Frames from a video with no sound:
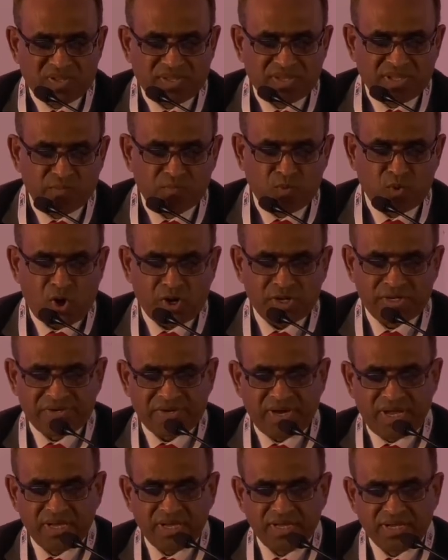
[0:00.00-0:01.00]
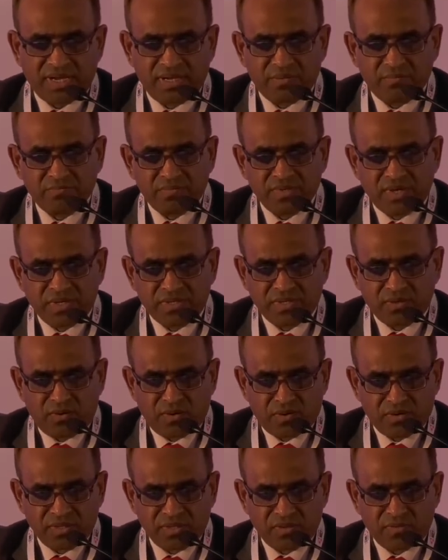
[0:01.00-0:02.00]
The block diagram,
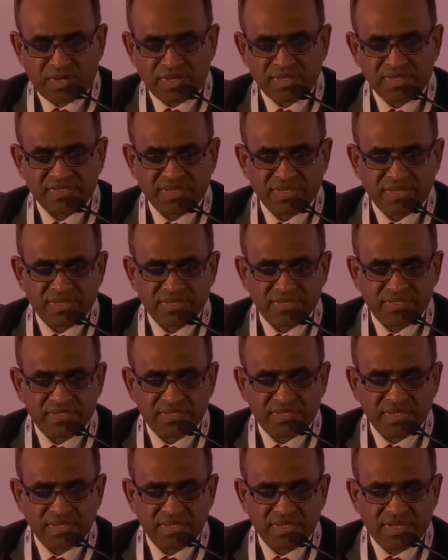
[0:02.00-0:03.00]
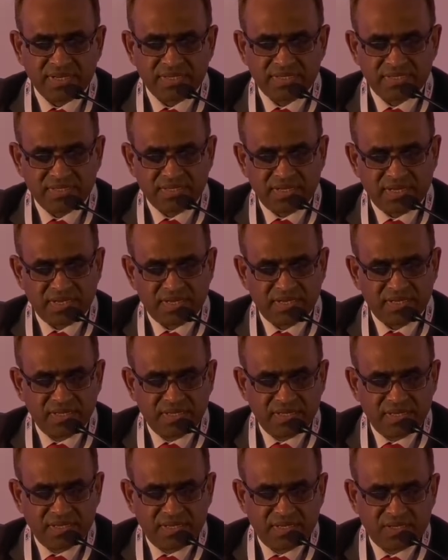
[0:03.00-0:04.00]
or you can say, see that
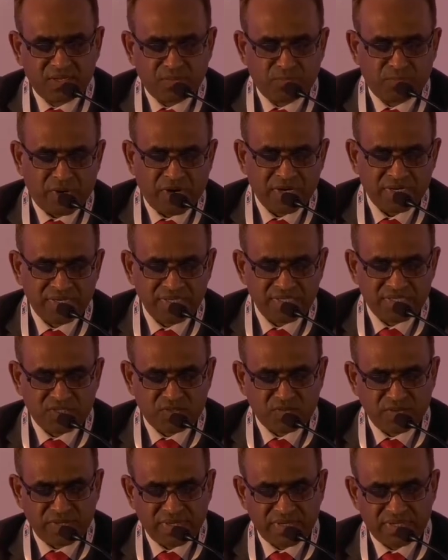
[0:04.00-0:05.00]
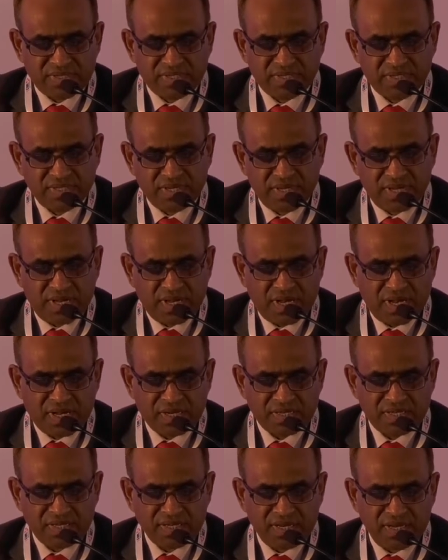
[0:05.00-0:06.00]
the parties to it
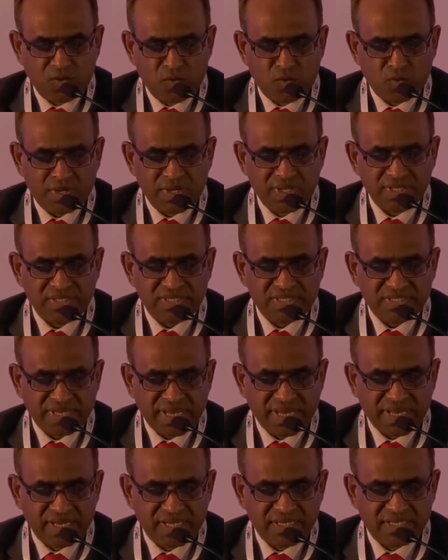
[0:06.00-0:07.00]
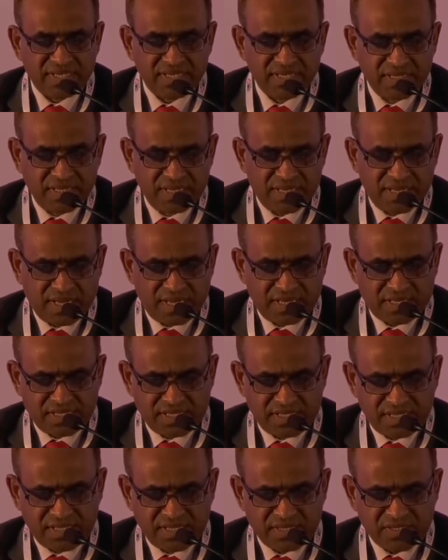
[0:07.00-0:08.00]
are the local state
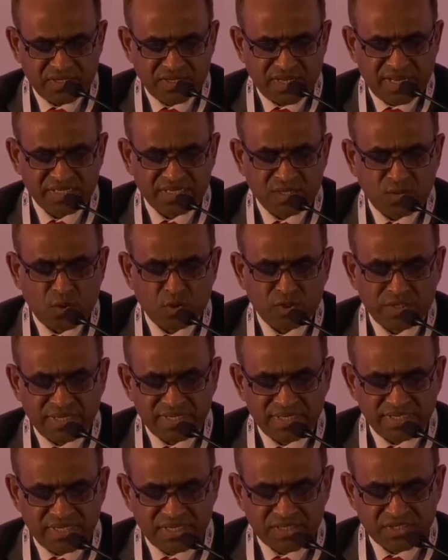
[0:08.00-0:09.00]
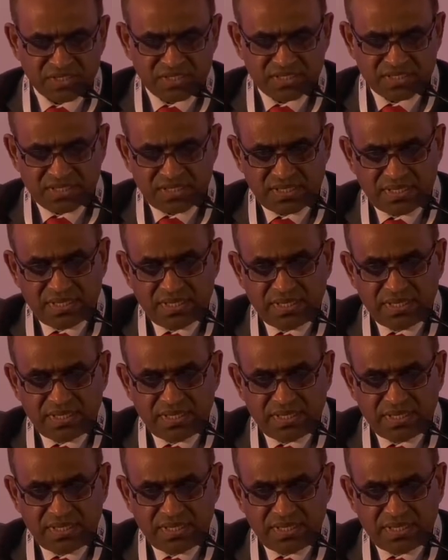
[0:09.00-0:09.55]
and the international organizations.